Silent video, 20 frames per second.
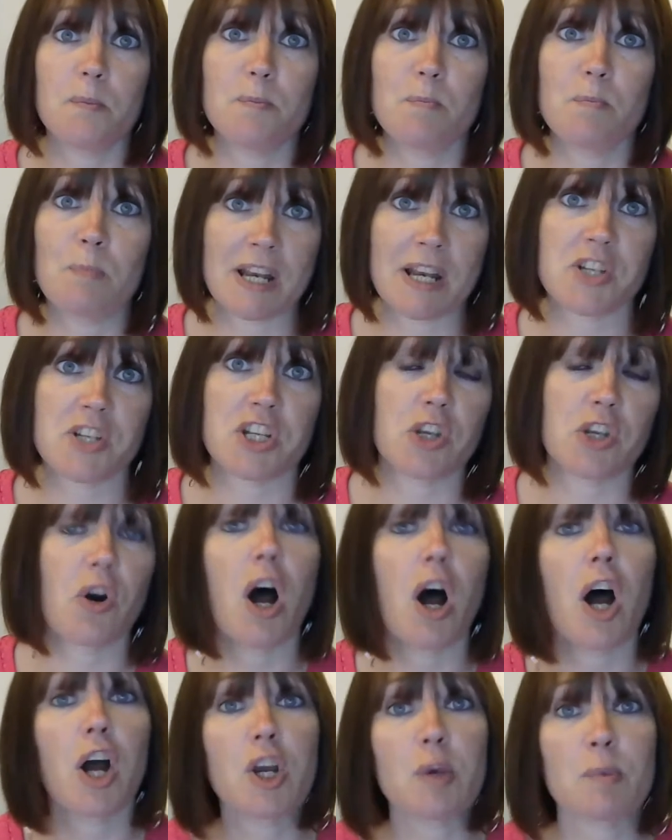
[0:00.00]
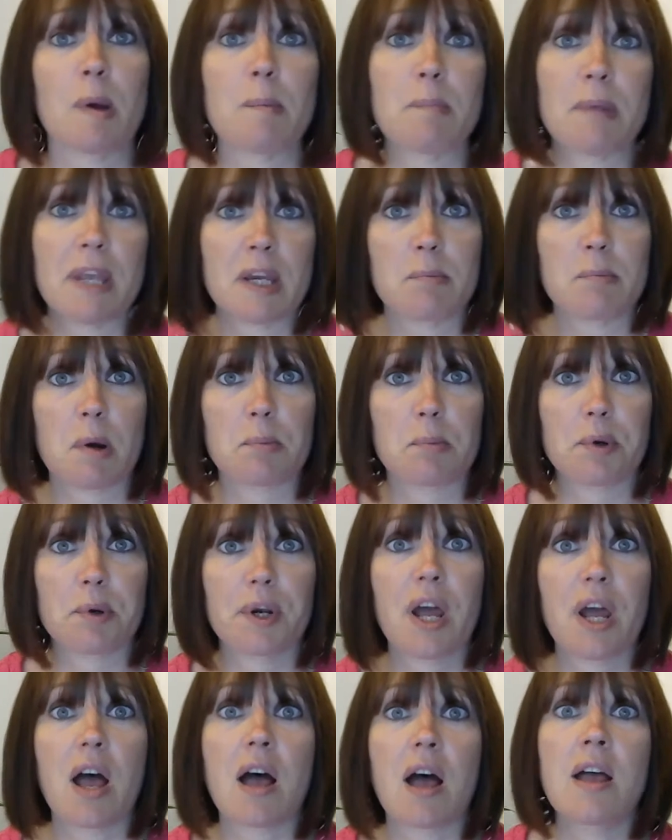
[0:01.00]
managing your home and being a
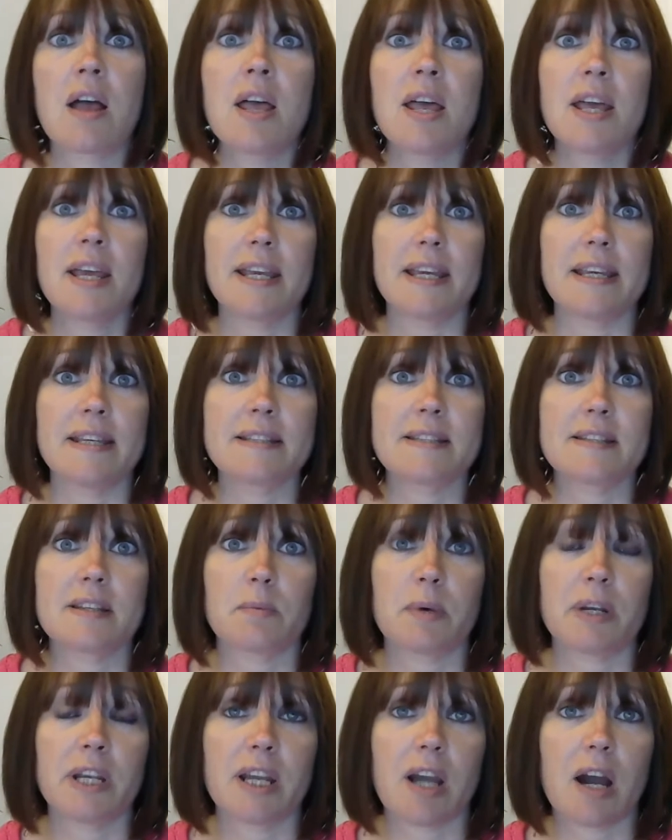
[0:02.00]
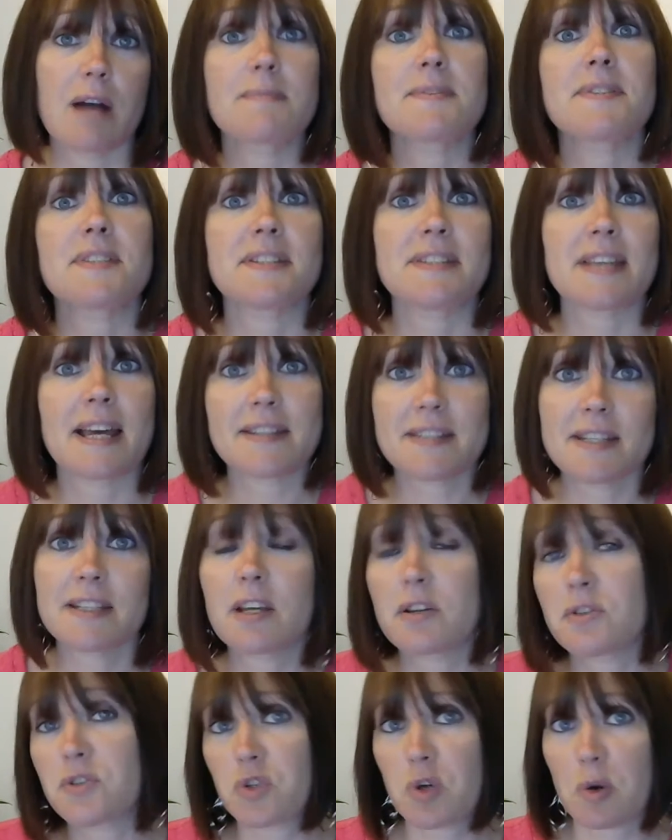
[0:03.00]
mompreneur is that when it comes to setting
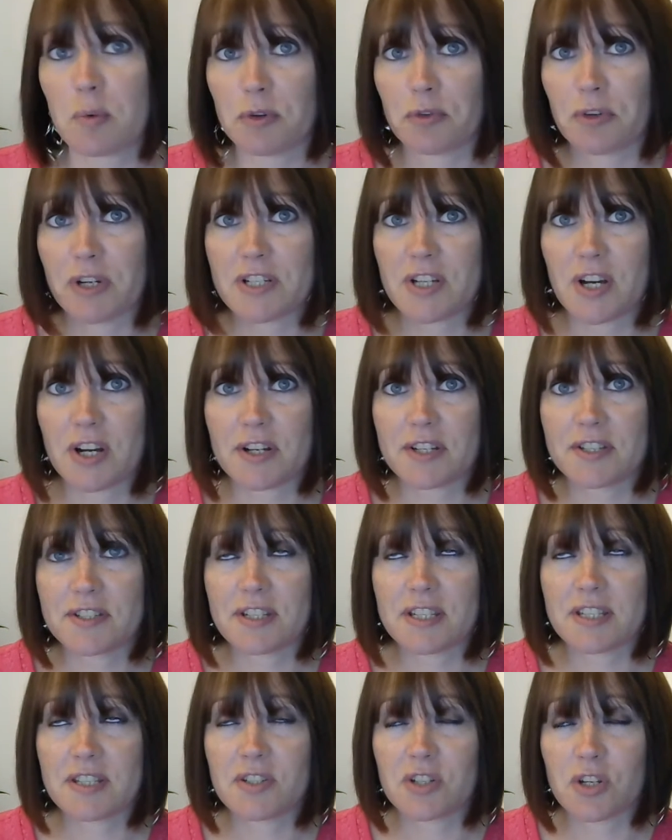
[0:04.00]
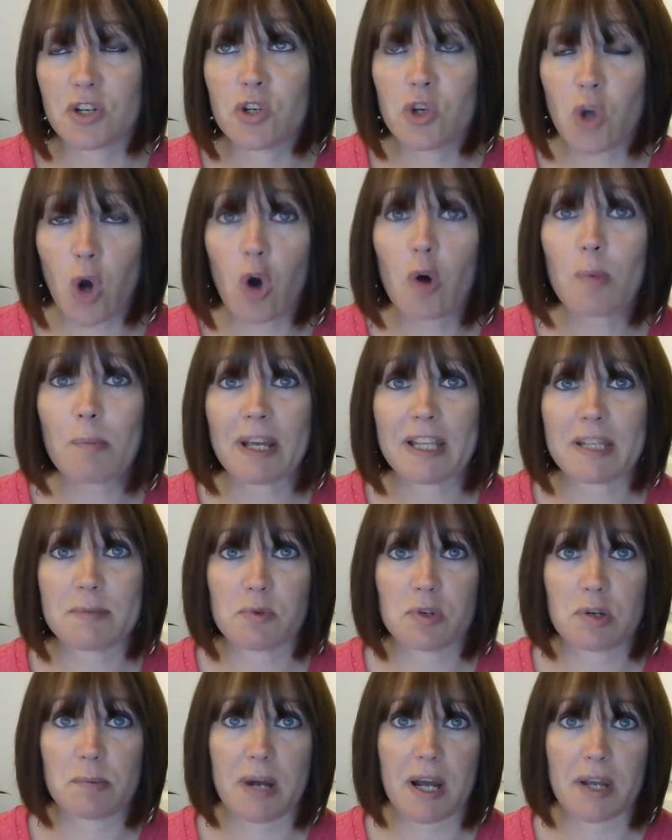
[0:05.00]
those top 3 tasks is to not make them
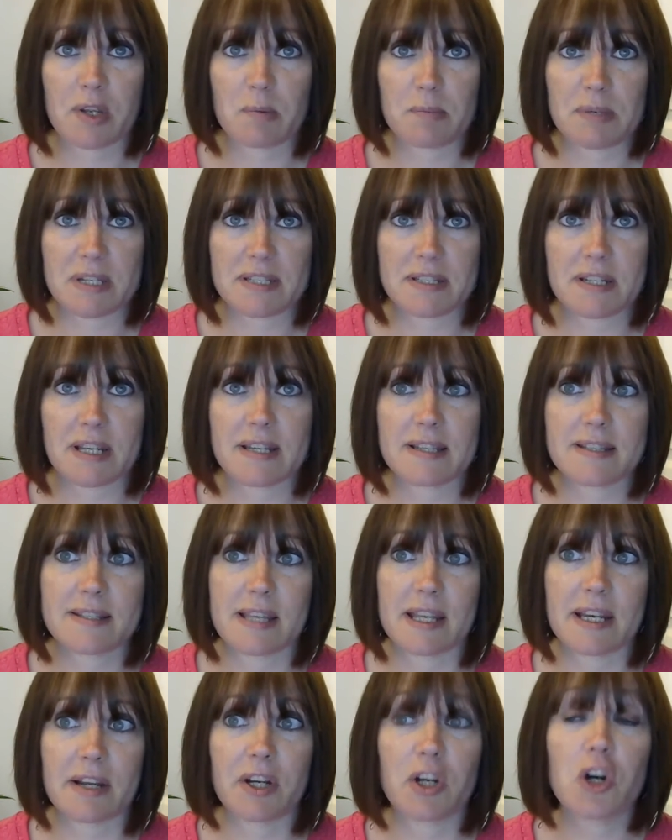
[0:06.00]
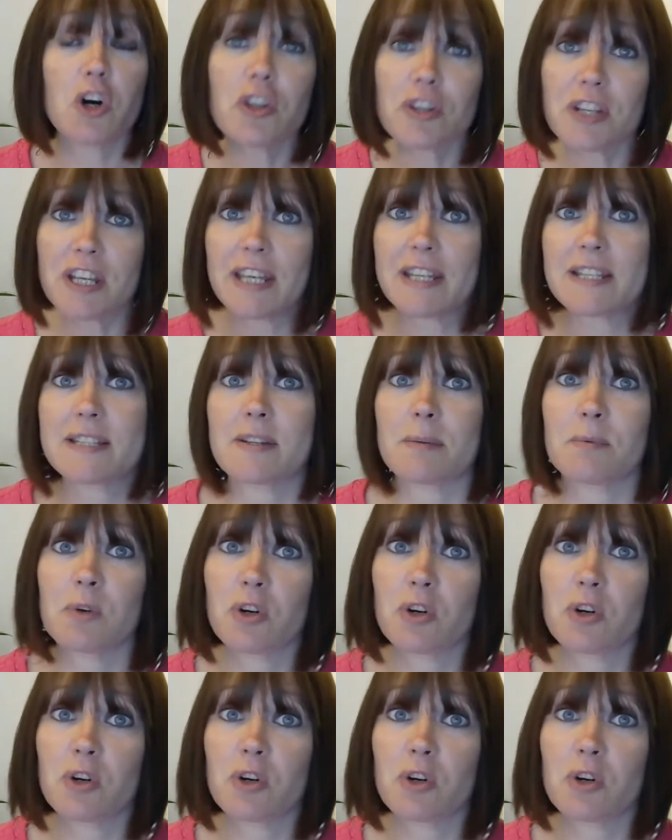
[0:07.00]
all about your business. And I got this, I'm